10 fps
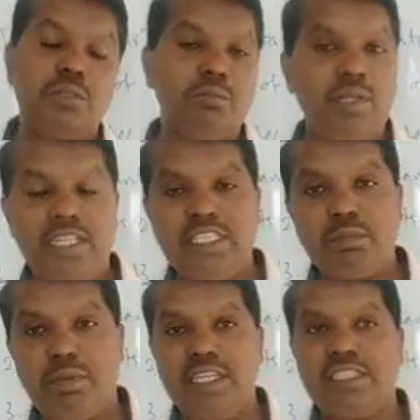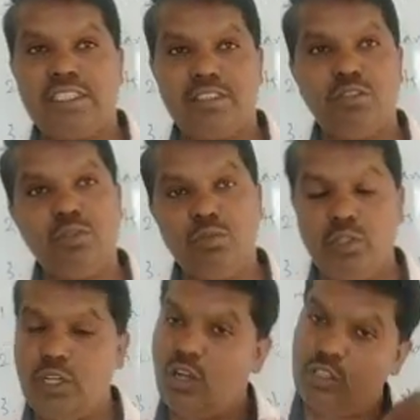many space.
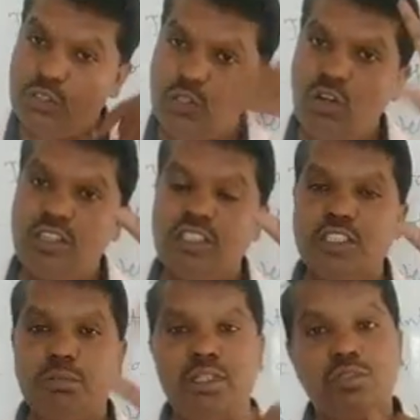We also gone in the space.